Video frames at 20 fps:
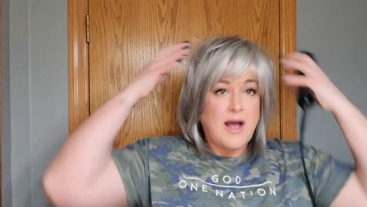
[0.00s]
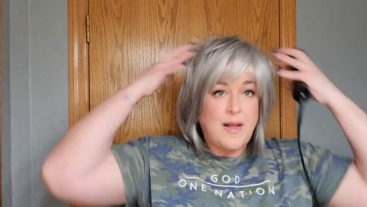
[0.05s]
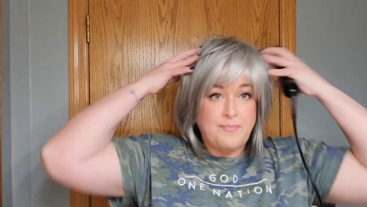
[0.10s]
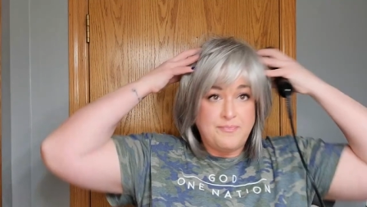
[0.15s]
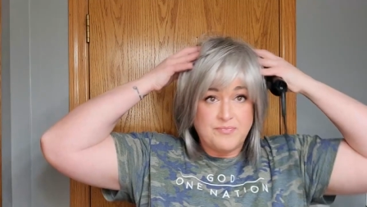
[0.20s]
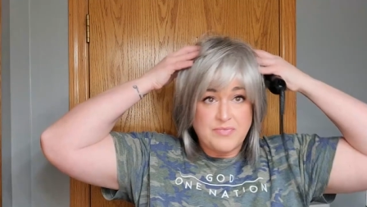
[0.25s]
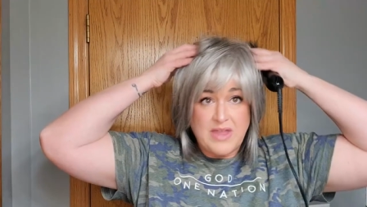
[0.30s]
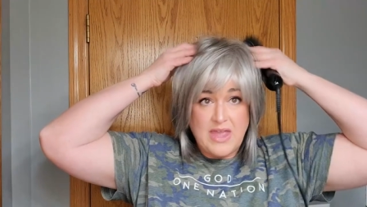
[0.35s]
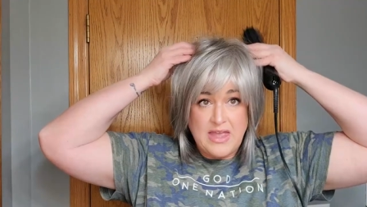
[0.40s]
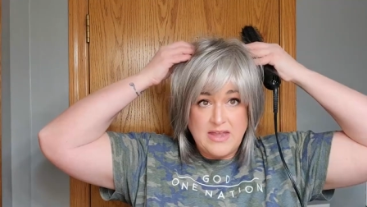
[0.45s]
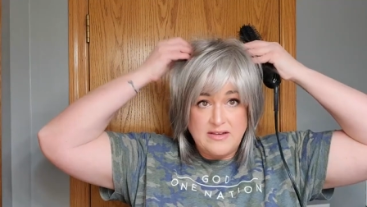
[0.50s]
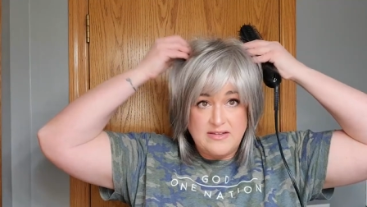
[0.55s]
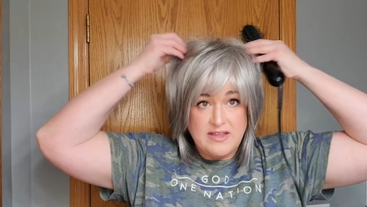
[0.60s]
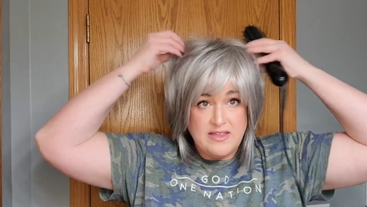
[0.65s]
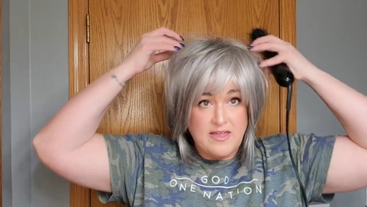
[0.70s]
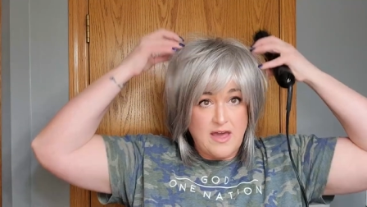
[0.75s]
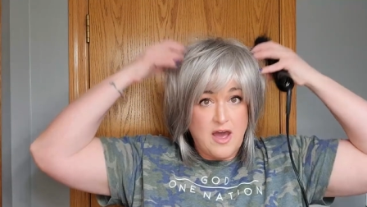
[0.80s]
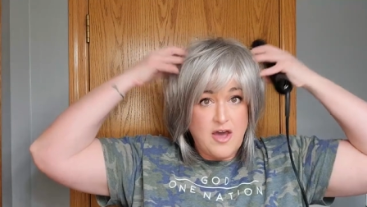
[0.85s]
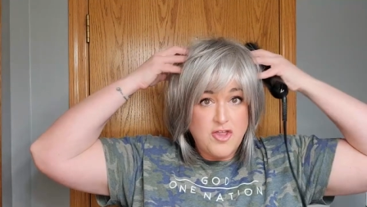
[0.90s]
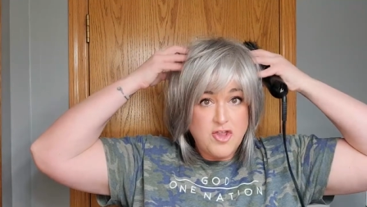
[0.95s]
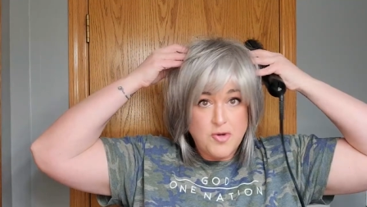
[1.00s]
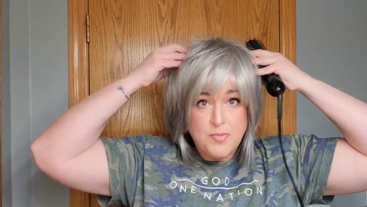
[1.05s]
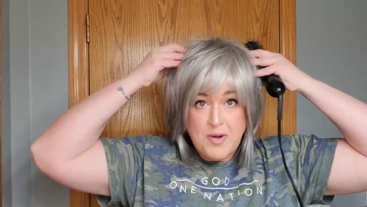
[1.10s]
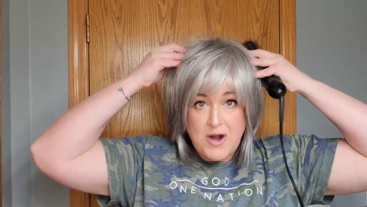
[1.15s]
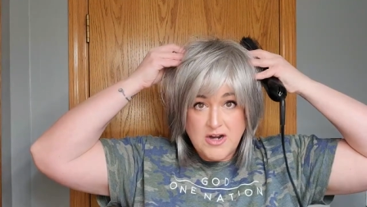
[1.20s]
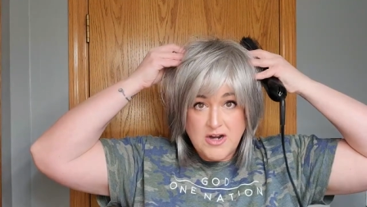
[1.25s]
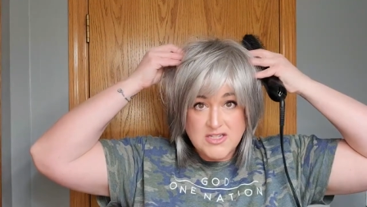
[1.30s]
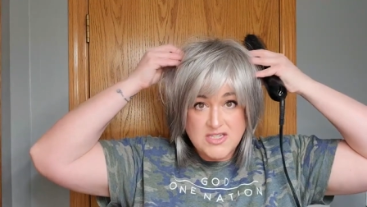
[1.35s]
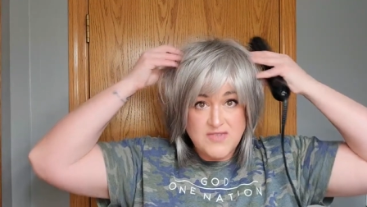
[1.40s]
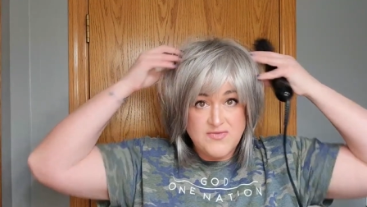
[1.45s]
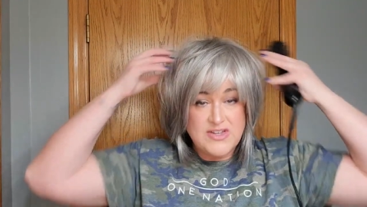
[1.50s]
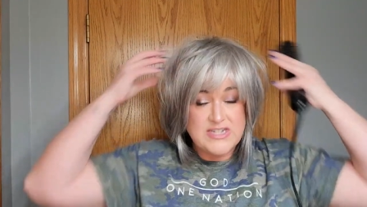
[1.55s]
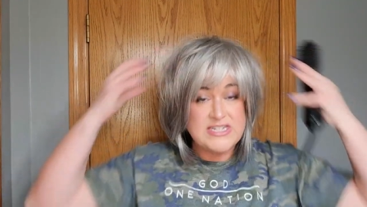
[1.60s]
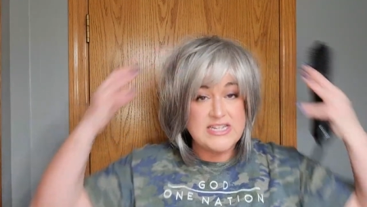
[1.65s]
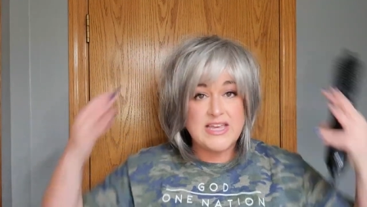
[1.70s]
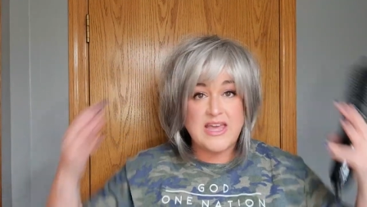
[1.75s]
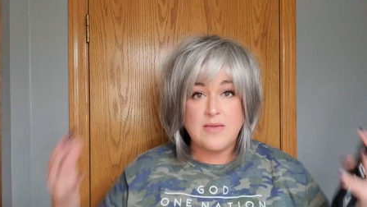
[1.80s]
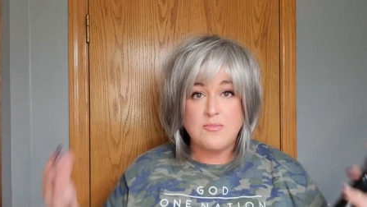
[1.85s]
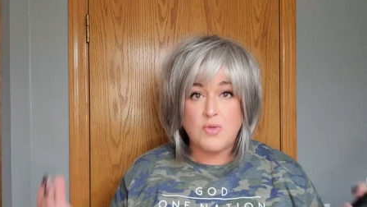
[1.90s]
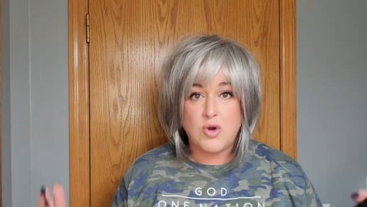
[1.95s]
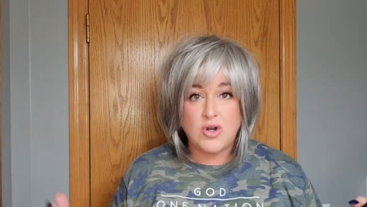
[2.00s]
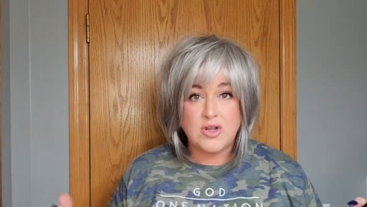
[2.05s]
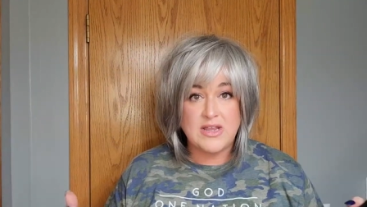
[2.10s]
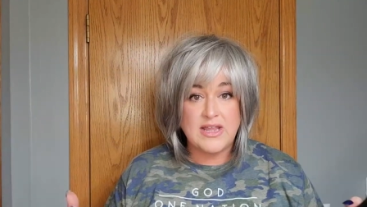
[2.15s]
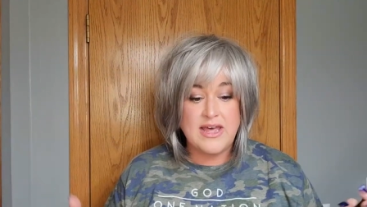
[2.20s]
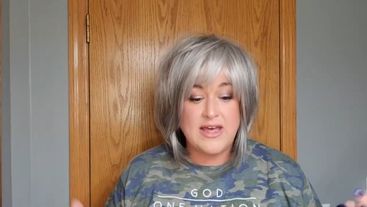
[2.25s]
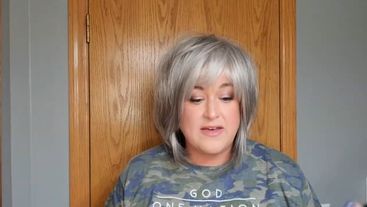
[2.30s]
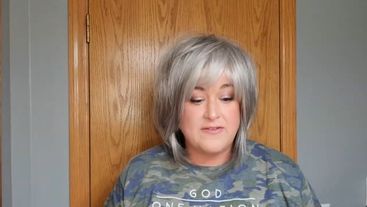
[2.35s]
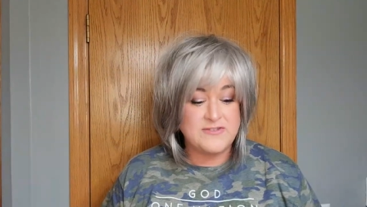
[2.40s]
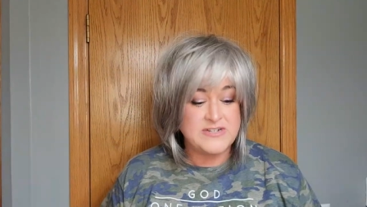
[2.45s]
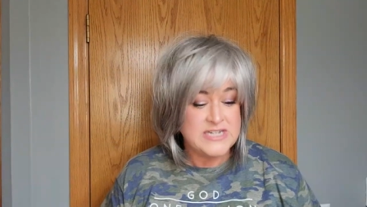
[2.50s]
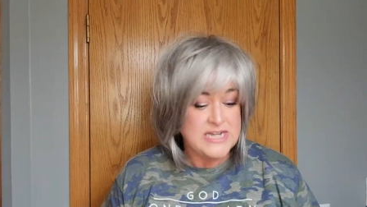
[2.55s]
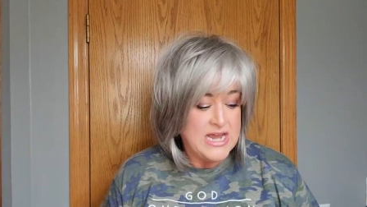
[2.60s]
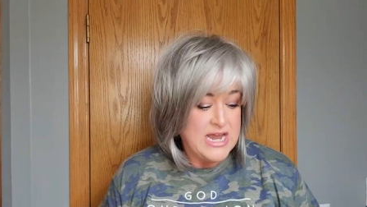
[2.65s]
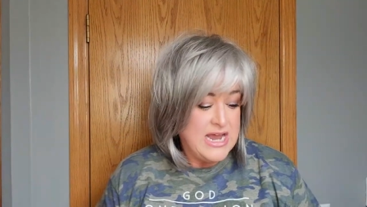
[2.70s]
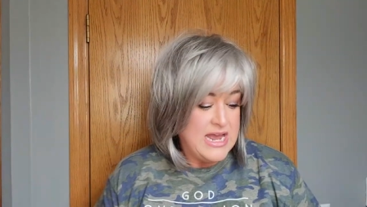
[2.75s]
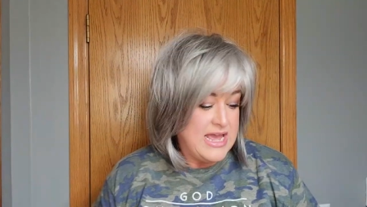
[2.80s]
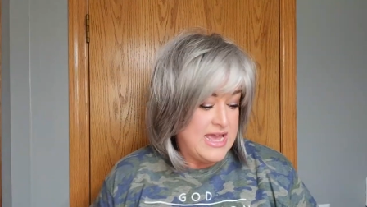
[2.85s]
um, into the other parts of it to get more lift.